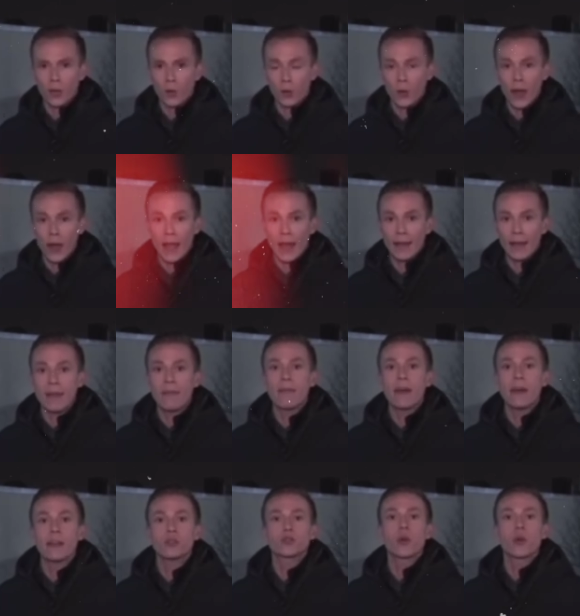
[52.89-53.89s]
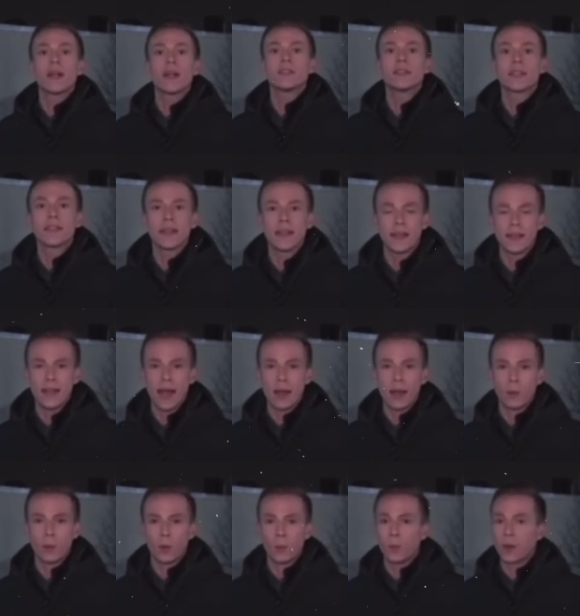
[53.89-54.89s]
at her head and then tried to
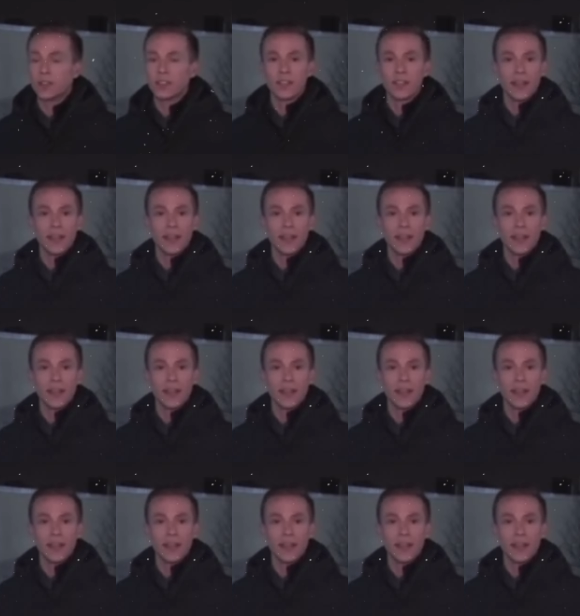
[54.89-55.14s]
kidnap her. But